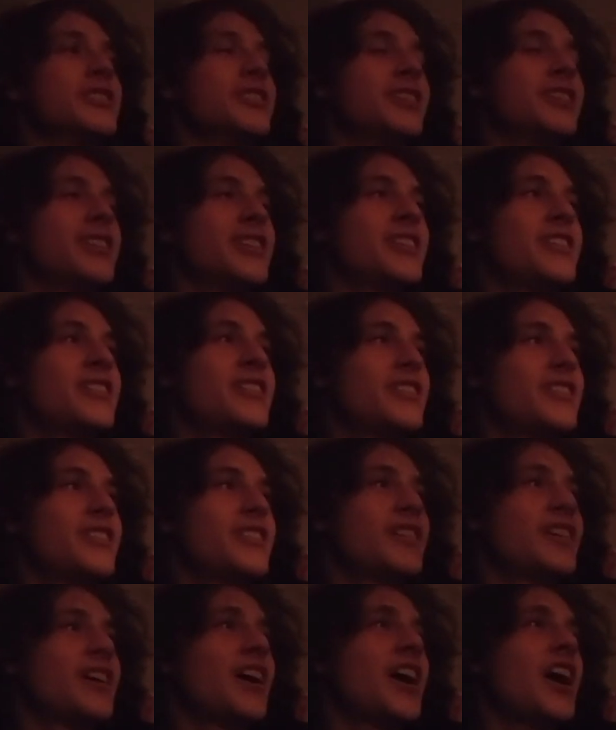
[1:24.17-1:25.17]
right,
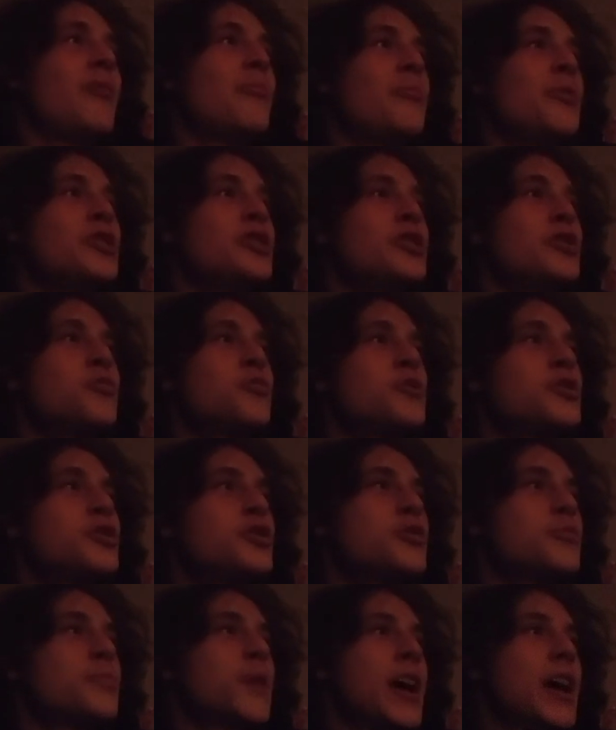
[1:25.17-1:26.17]
how much would
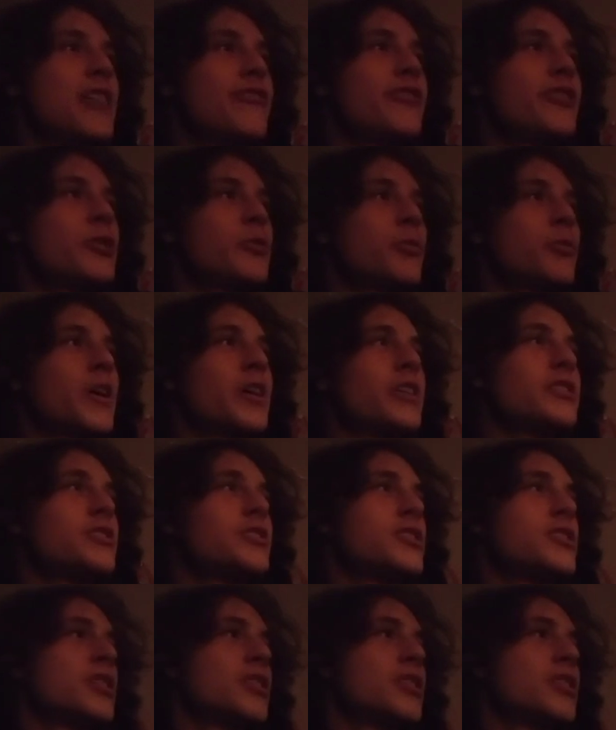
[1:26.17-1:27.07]
you pay for the wage